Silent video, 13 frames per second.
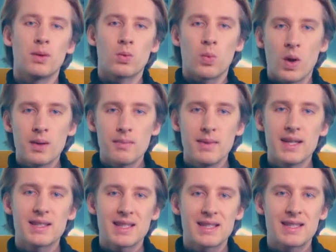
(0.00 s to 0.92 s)
But what
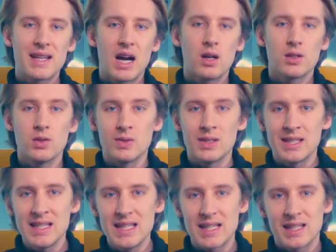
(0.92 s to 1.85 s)
makes a DAO
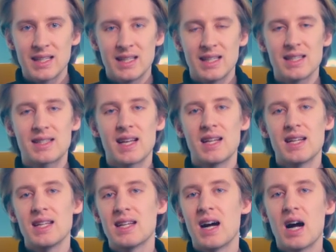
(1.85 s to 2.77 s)
unique is
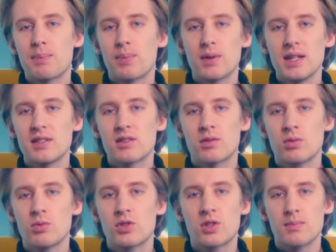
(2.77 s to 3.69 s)
that it operates
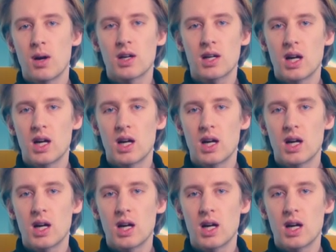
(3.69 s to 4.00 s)
through smart